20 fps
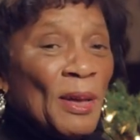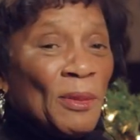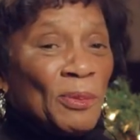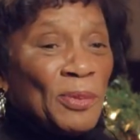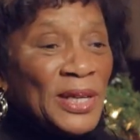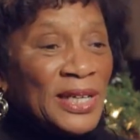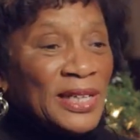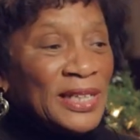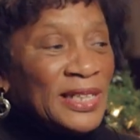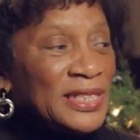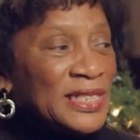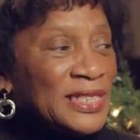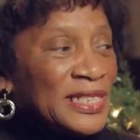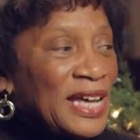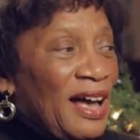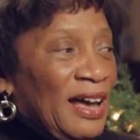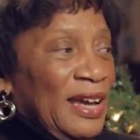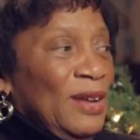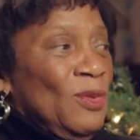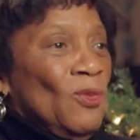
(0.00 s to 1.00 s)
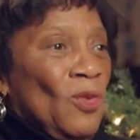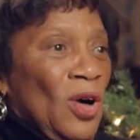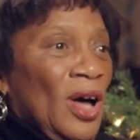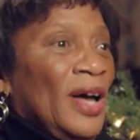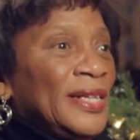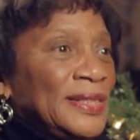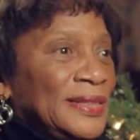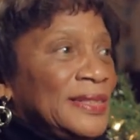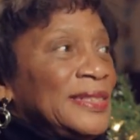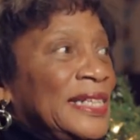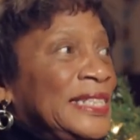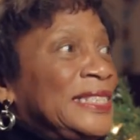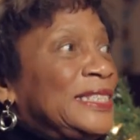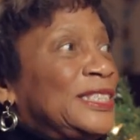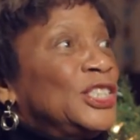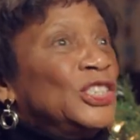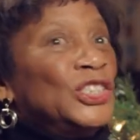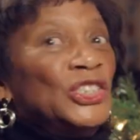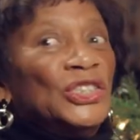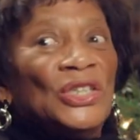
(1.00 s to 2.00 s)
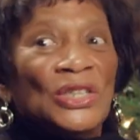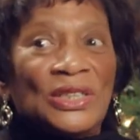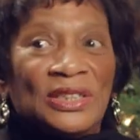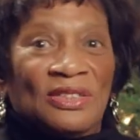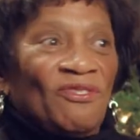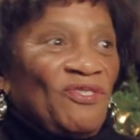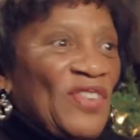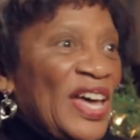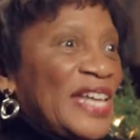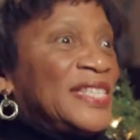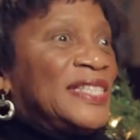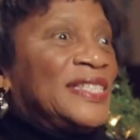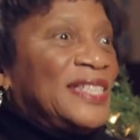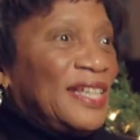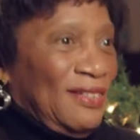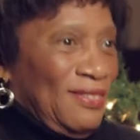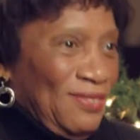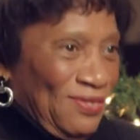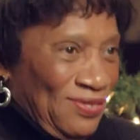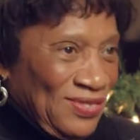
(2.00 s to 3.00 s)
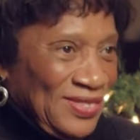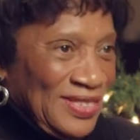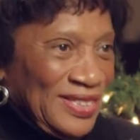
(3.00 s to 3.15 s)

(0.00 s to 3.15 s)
because I want it to look festive,